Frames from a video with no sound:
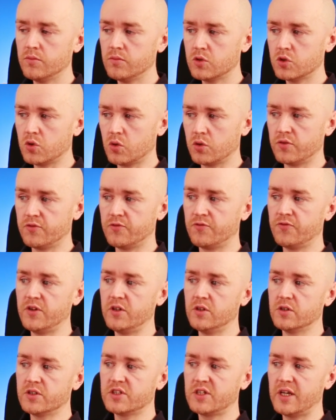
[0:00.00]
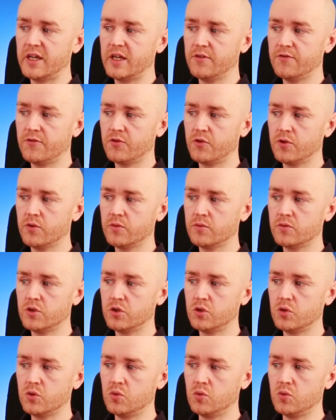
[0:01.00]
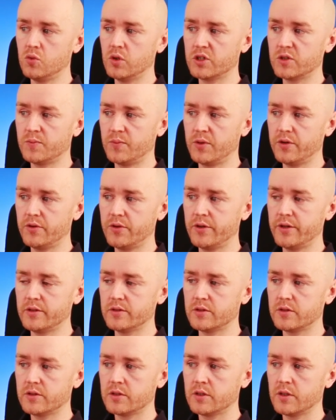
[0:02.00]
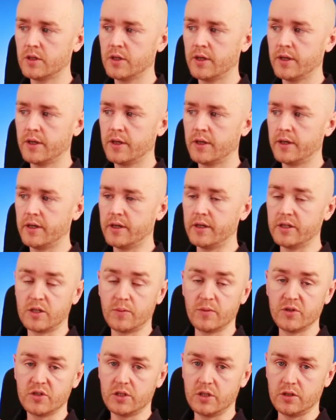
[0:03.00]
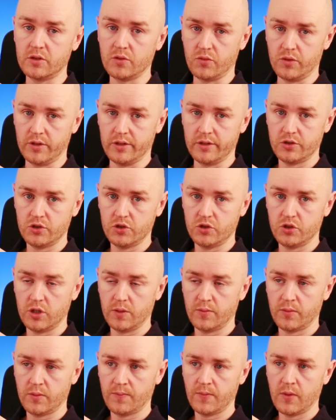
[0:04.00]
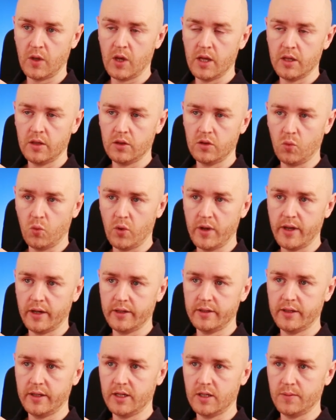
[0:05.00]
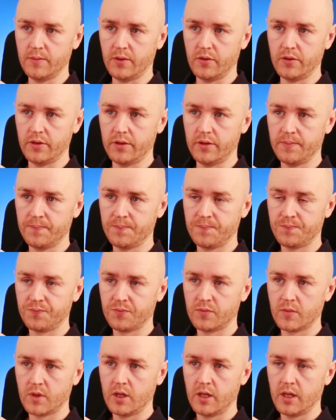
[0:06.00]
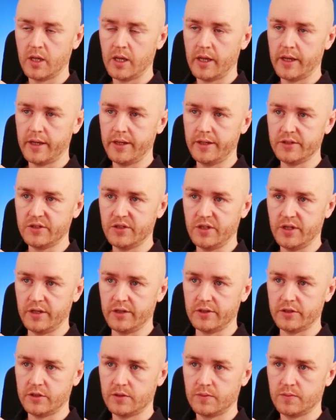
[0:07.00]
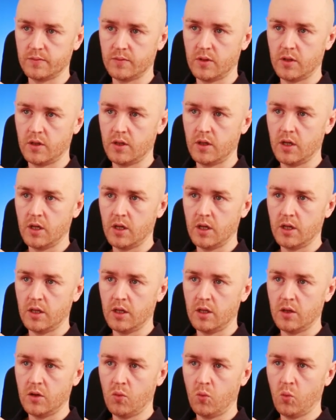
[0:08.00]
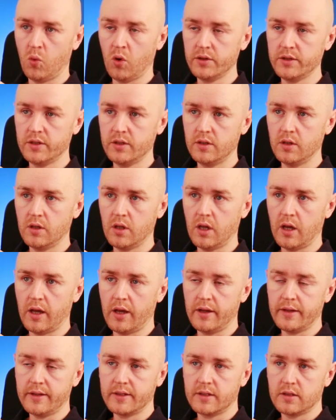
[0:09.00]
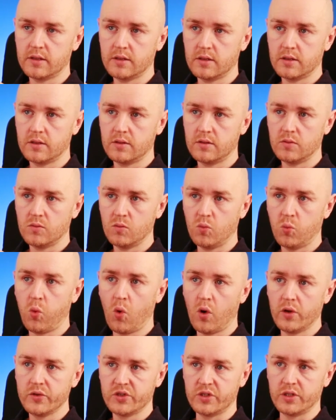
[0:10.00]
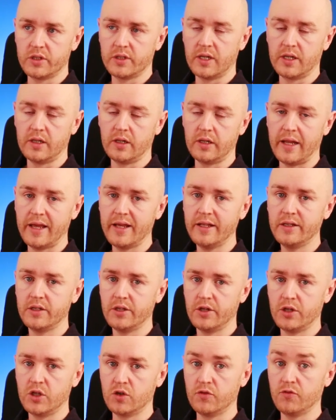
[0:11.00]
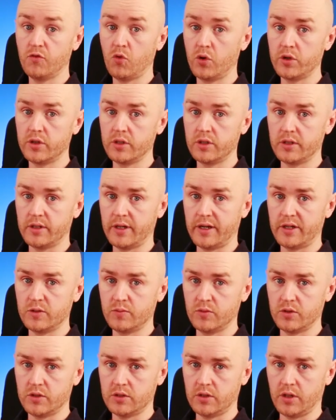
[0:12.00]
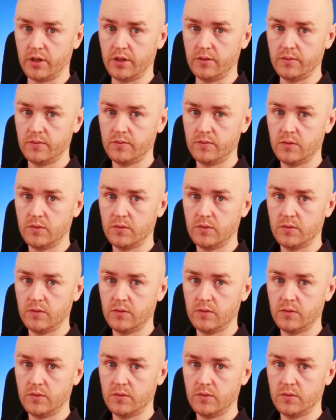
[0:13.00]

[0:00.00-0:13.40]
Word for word: sort of feel safer to experience intimacy in the relationship? The way I think about it is this. What was it that led to the avoidant attachment style